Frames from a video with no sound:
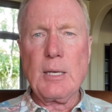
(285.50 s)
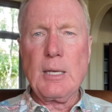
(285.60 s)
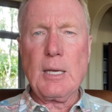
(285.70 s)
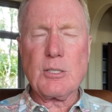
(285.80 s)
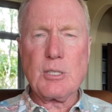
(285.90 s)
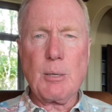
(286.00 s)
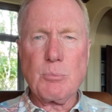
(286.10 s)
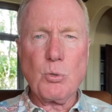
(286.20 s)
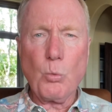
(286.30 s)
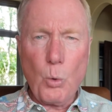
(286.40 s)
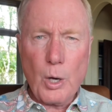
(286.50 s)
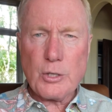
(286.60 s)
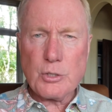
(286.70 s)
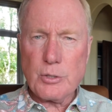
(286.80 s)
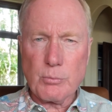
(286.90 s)
except to
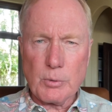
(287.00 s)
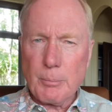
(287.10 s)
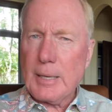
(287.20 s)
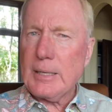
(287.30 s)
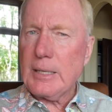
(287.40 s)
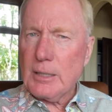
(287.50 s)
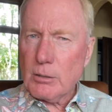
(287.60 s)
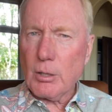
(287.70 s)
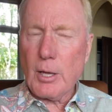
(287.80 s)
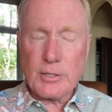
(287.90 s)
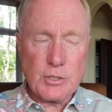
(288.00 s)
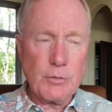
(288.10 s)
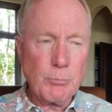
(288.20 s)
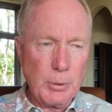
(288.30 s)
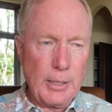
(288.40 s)
wash the remaining clots
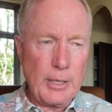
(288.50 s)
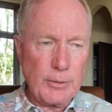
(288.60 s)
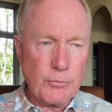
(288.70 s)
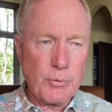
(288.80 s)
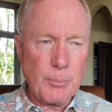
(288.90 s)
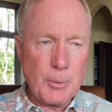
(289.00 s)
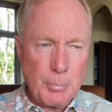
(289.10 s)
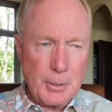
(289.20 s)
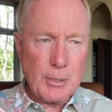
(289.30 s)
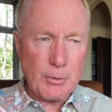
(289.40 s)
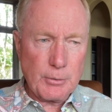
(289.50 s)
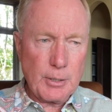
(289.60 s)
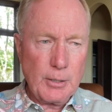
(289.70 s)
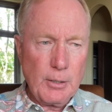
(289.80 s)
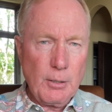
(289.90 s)
of blood from the beard
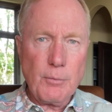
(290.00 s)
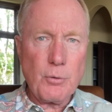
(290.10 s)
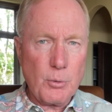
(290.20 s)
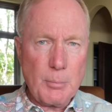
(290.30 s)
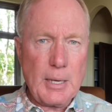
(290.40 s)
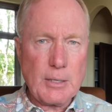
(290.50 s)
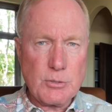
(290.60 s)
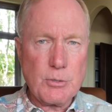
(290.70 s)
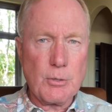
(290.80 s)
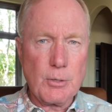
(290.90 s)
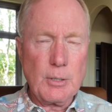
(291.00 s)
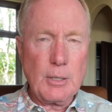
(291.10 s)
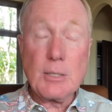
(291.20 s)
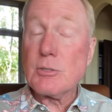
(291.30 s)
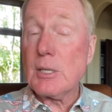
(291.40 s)
of her Master
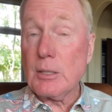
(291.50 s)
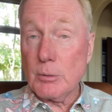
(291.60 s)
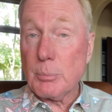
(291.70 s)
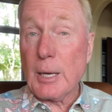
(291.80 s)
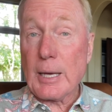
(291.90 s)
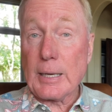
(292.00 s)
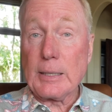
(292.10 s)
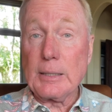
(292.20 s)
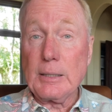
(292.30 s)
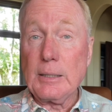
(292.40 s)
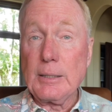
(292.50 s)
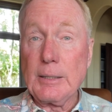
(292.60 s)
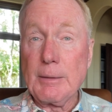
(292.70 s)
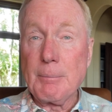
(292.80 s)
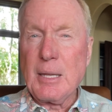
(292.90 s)
and say goodbye.
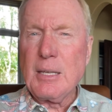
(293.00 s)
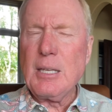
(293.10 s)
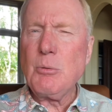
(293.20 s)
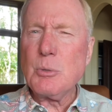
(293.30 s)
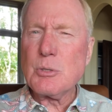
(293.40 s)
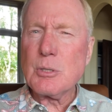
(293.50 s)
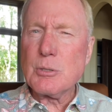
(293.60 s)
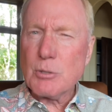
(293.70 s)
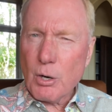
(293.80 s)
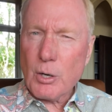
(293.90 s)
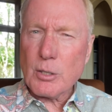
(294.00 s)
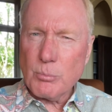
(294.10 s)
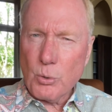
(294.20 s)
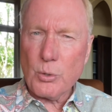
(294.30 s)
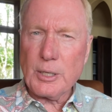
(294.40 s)
It was a dark
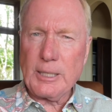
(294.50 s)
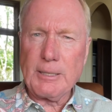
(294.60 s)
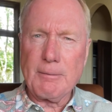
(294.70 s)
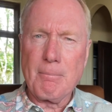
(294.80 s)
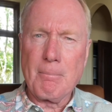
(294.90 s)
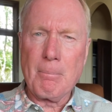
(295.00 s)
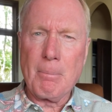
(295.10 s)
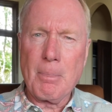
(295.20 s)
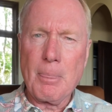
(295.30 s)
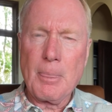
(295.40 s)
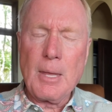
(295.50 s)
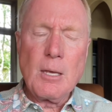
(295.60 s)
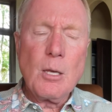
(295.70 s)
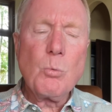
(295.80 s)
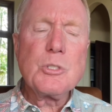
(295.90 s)
morning.
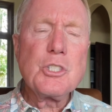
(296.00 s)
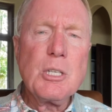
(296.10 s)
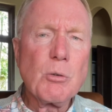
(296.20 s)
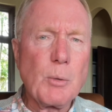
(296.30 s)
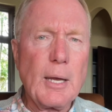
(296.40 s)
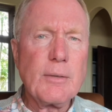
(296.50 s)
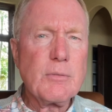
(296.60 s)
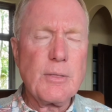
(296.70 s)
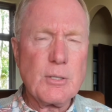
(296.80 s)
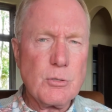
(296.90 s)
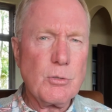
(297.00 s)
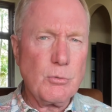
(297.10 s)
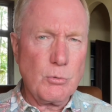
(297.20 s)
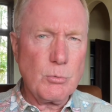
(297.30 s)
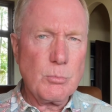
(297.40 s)
And when she arrived at the
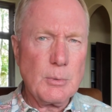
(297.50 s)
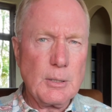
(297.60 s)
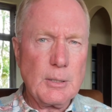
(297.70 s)
tomb,